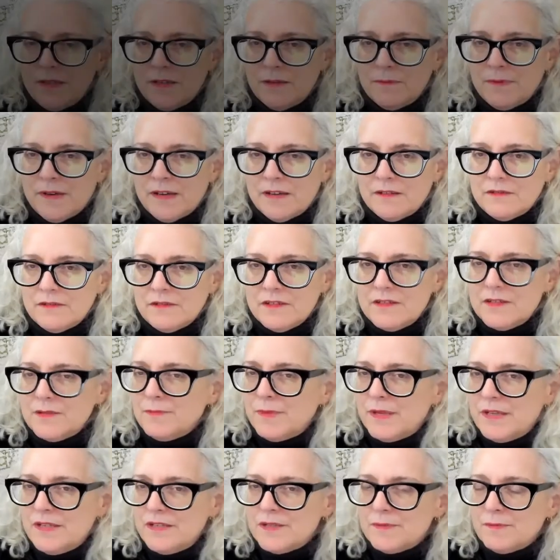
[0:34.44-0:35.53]
about this
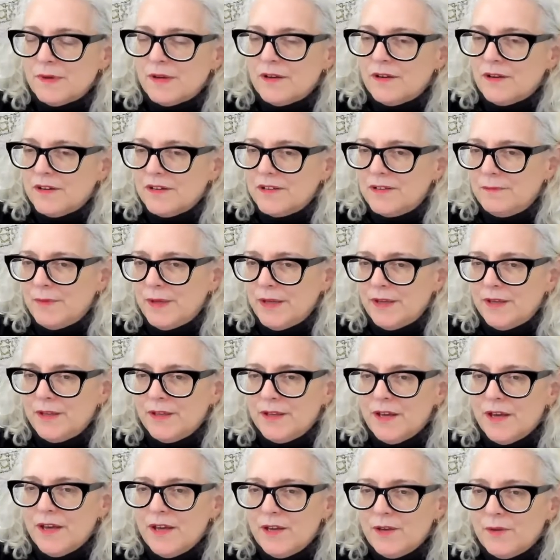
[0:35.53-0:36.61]
piece behind me,
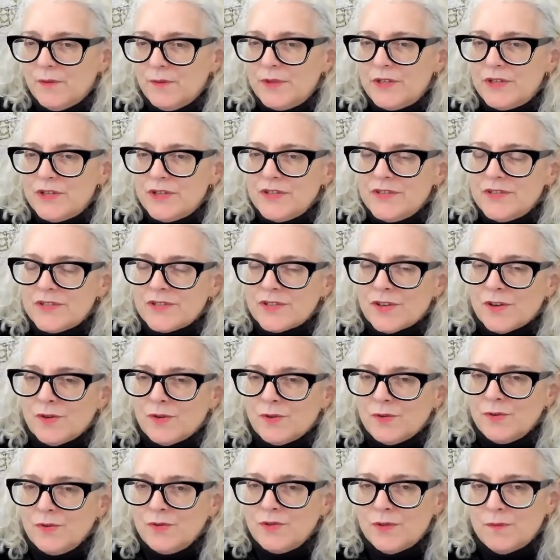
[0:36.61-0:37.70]
which is
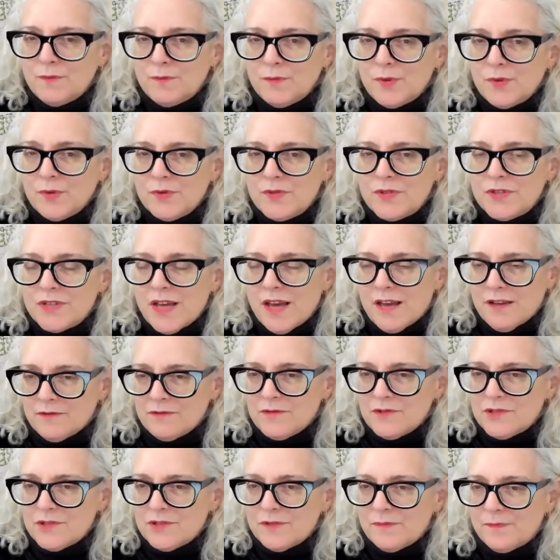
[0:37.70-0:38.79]
called Maud's
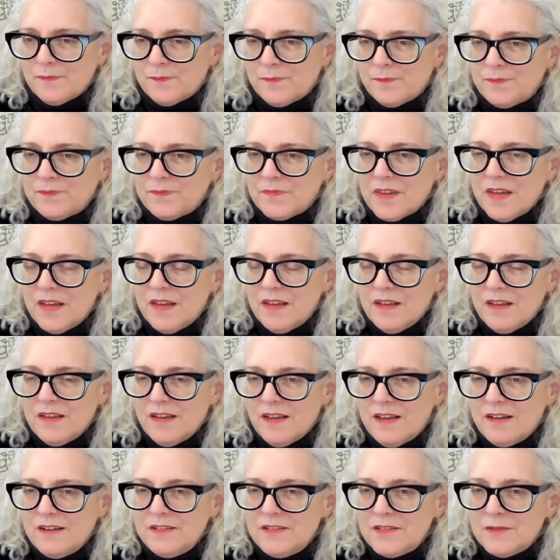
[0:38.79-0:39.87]
House.
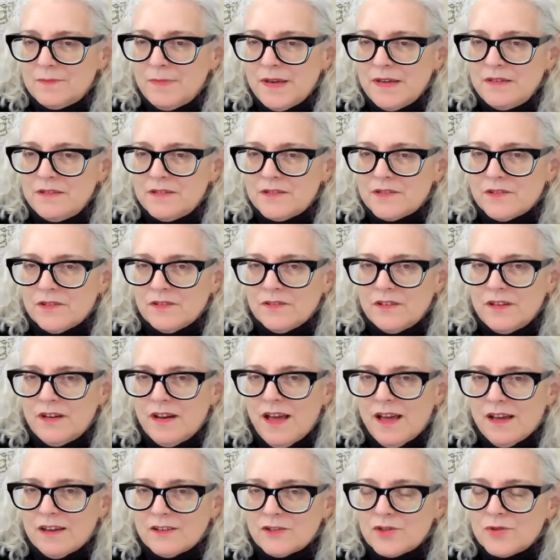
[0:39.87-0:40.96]
And it's based on an
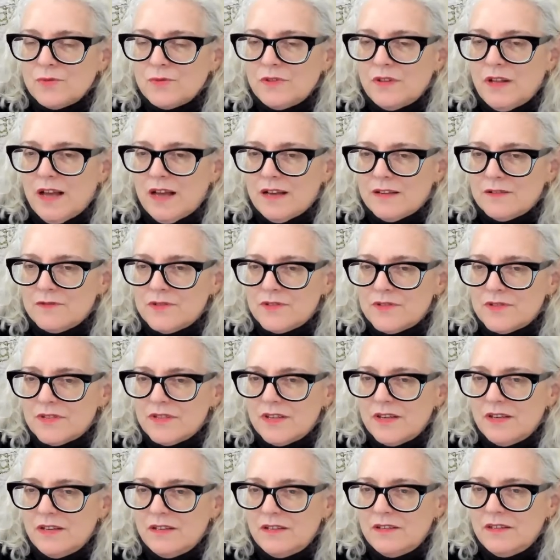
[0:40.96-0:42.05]
actual house
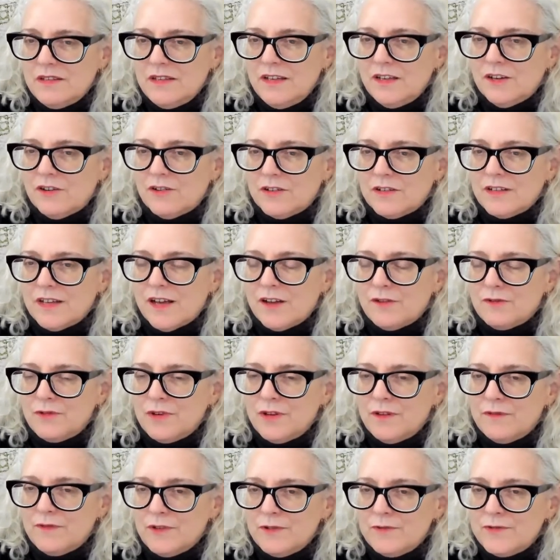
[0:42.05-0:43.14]
in the Art Gallery
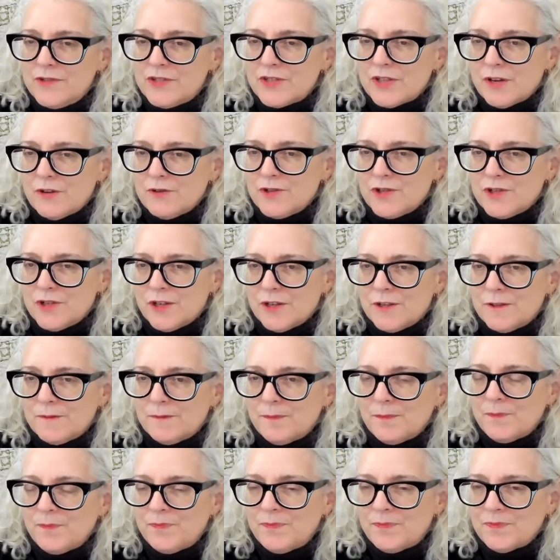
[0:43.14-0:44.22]
of Nova Scotia
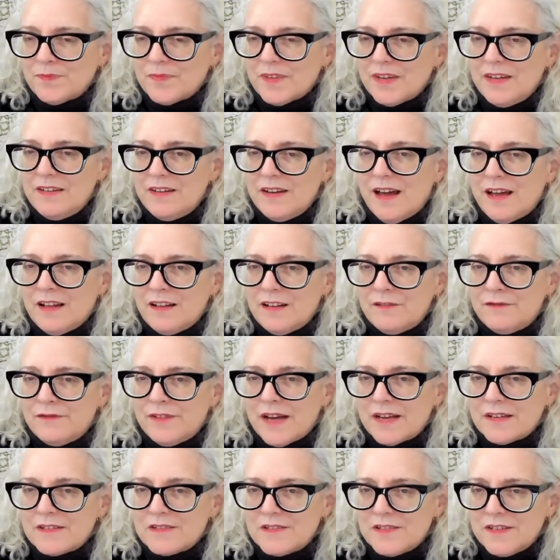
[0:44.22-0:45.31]
in
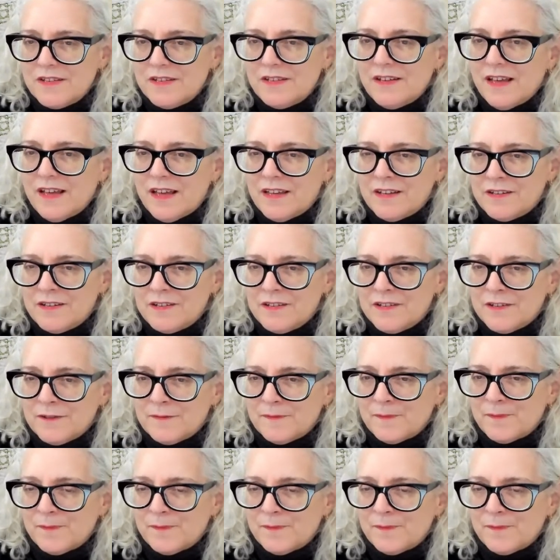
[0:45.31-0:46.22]
Halifax in Canada.